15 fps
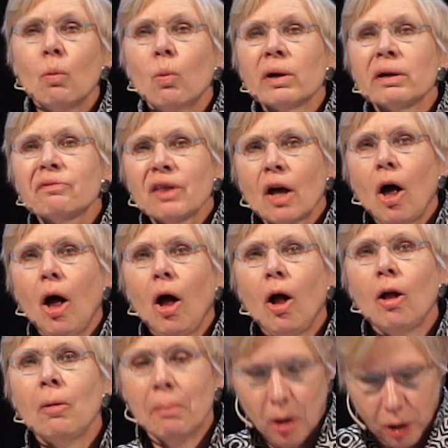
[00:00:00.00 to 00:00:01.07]
One of the
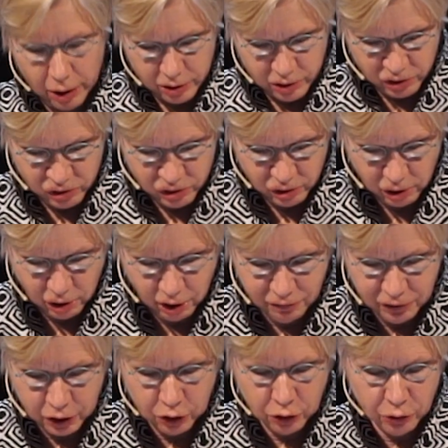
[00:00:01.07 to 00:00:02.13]
hallmarks
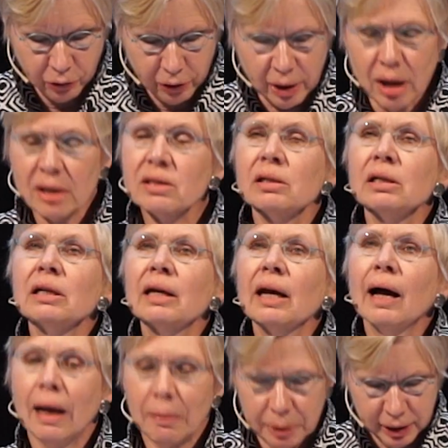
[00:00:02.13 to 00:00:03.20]
of the Curiosity
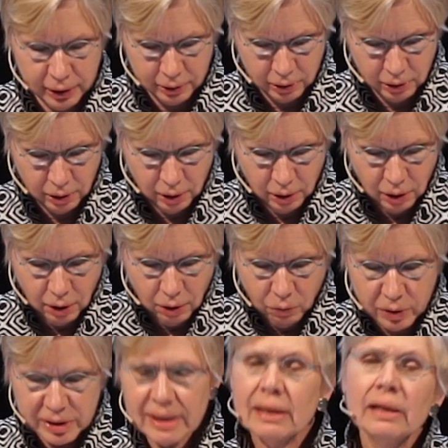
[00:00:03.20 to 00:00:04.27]
Cabinet
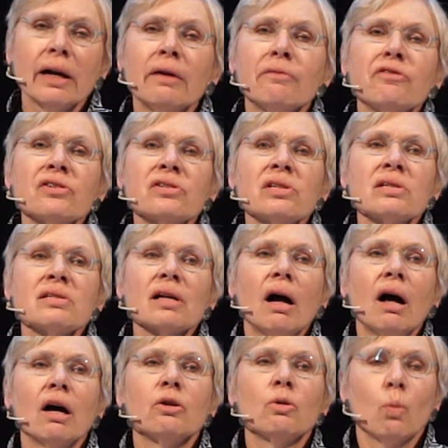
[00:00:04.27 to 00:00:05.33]
was the emphasis
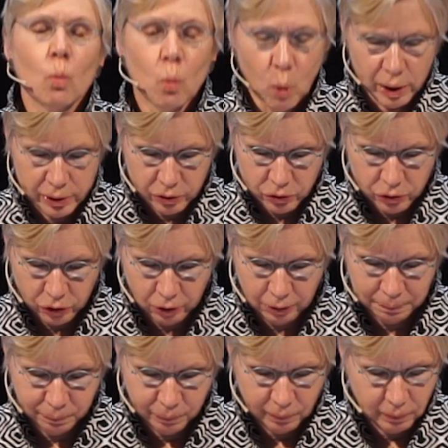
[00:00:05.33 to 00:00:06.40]
on wonder
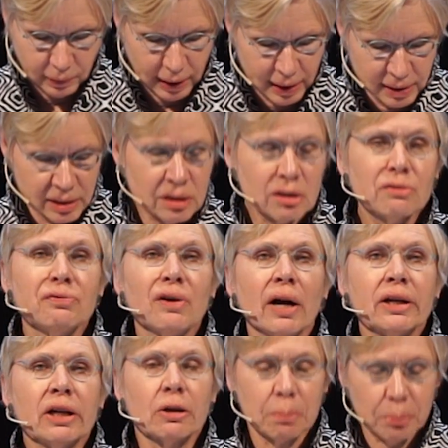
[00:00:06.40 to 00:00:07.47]
as a
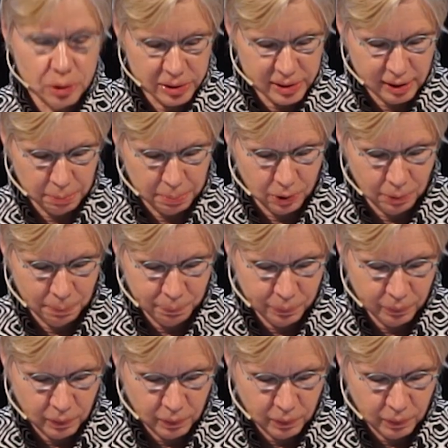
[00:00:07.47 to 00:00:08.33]
defining principle,